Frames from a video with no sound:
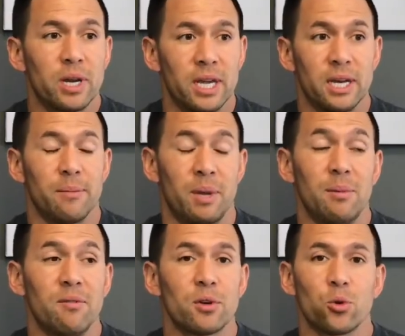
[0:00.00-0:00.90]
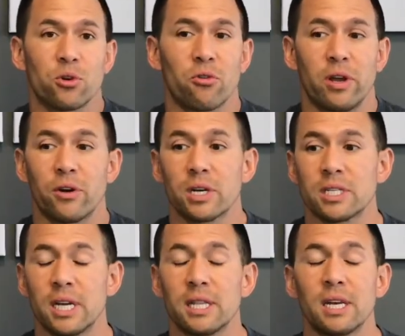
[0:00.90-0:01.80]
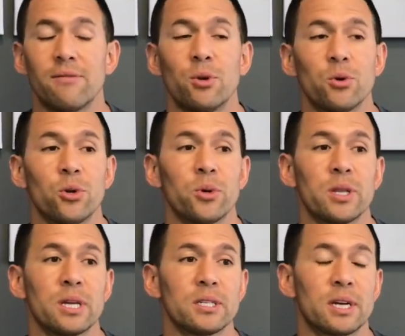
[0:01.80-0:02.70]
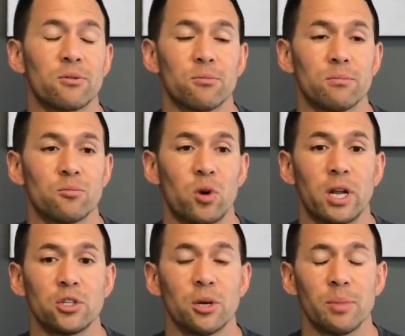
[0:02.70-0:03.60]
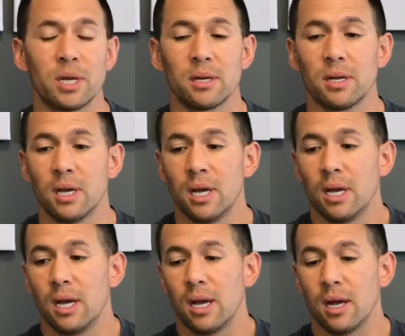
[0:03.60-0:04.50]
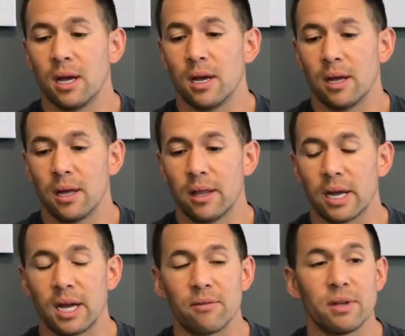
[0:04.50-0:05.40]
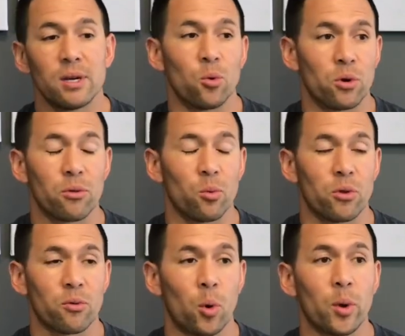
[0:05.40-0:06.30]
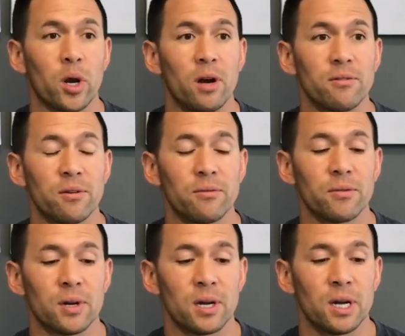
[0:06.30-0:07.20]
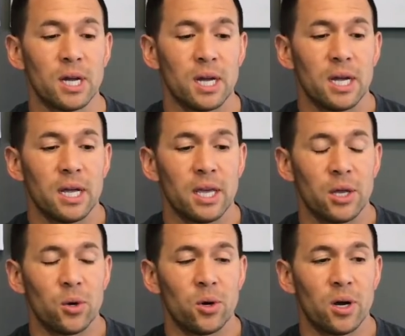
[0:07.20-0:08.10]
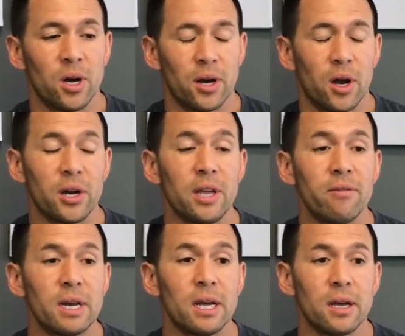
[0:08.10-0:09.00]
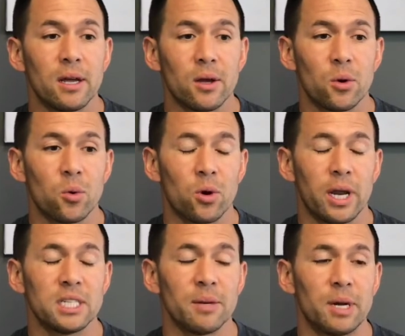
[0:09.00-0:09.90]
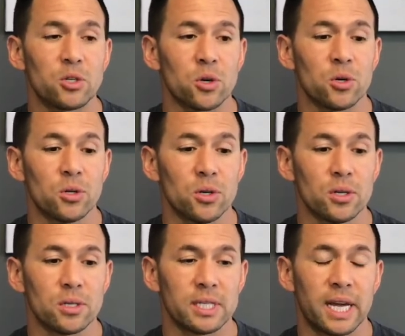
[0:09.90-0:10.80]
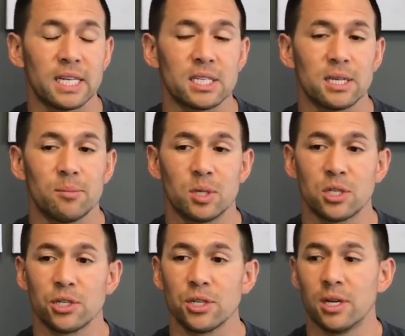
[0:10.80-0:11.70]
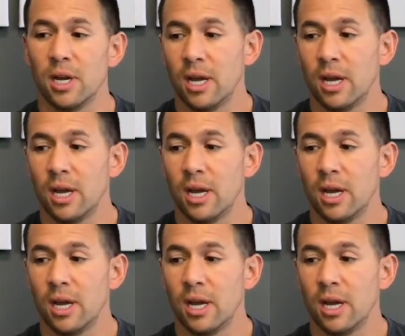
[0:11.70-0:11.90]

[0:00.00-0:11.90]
get maybe even to a greater extent than if you were doing things like running, jumping, that kind of thing. We're throwing off of an uneven or asymmetrical stance position.